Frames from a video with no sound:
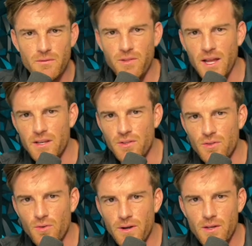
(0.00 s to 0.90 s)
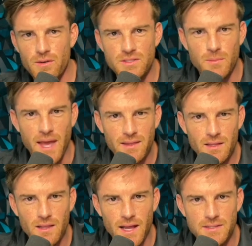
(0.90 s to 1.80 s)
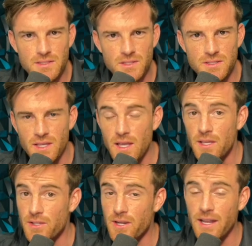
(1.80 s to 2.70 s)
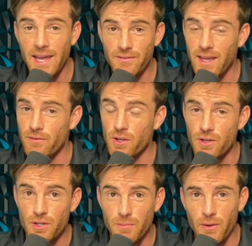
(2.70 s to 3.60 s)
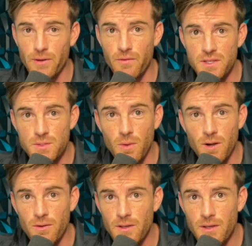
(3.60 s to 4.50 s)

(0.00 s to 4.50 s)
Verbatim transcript: fly into New York, go to some acting classes because you're gonna have to have a good poker face tomorrow.